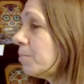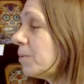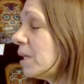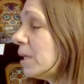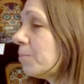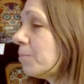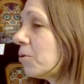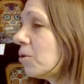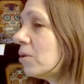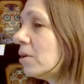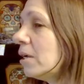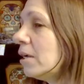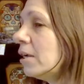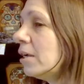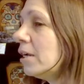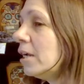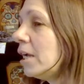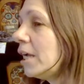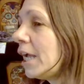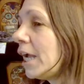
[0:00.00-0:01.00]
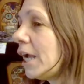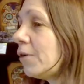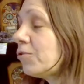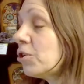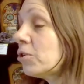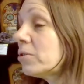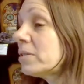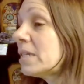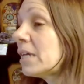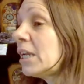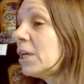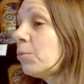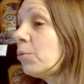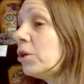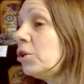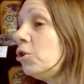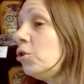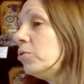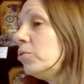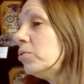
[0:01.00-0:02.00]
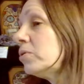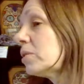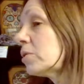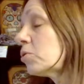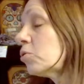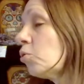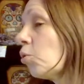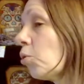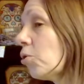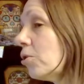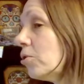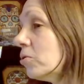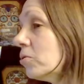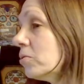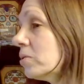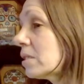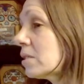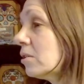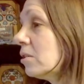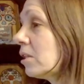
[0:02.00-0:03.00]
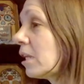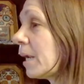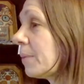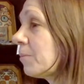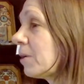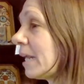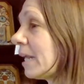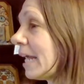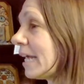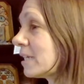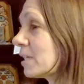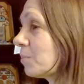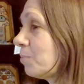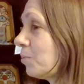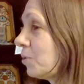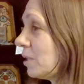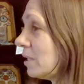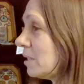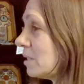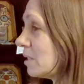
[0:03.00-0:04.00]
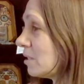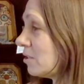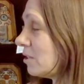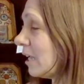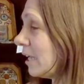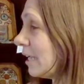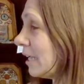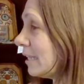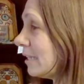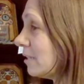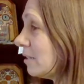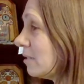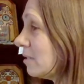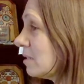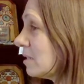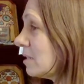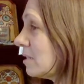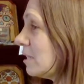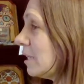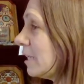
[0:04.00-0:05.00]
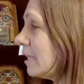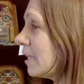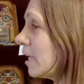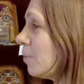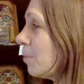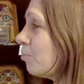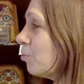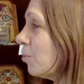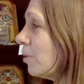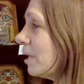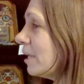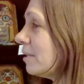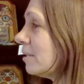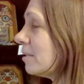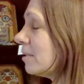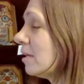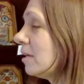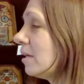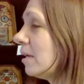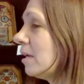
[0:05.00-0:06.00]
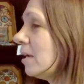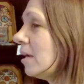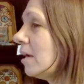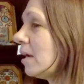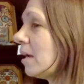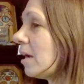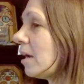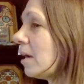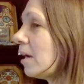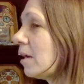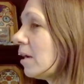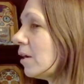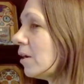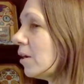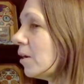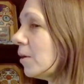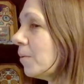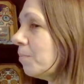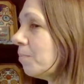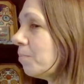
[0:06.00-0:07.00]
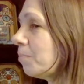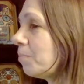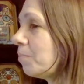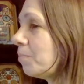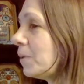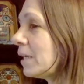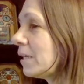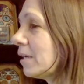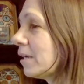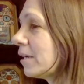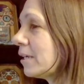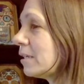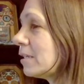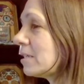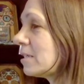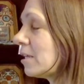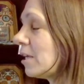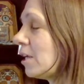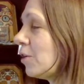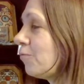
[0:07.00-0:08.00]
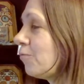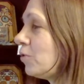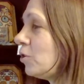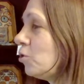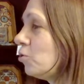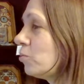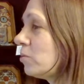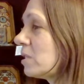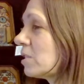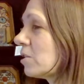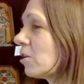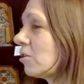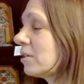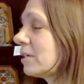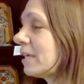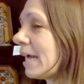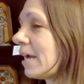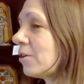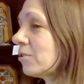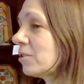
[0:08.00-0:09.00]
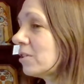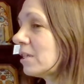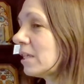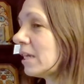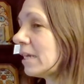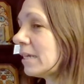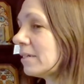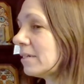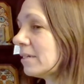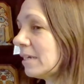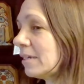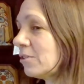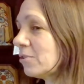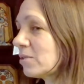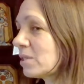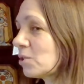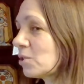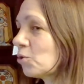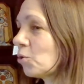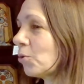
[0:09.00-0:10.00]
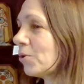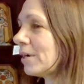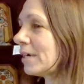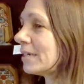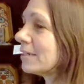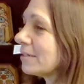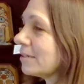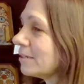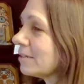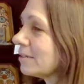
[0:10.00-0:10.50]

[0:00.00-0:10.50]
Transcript: people. If there's anyone who snores, then I'm going to ask please stay sitting upright um, because if you zonk out then and you're snoring,